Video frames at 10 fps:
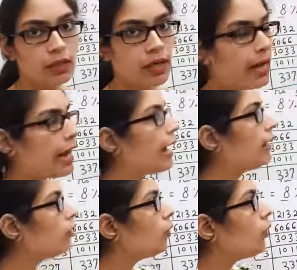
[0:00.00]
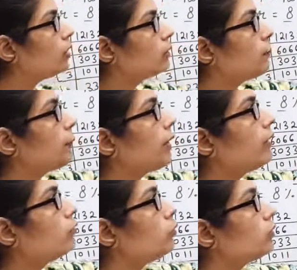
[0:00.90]
add or
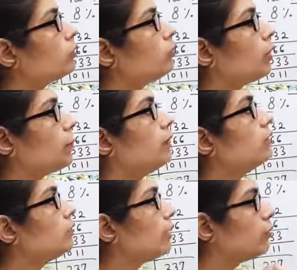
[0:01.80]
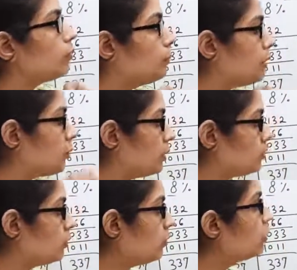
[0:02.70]
subtract those two numbers, it will be
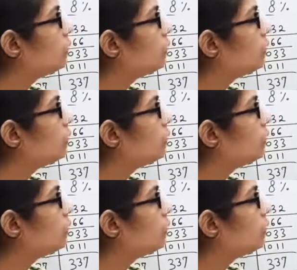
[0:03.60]
equals to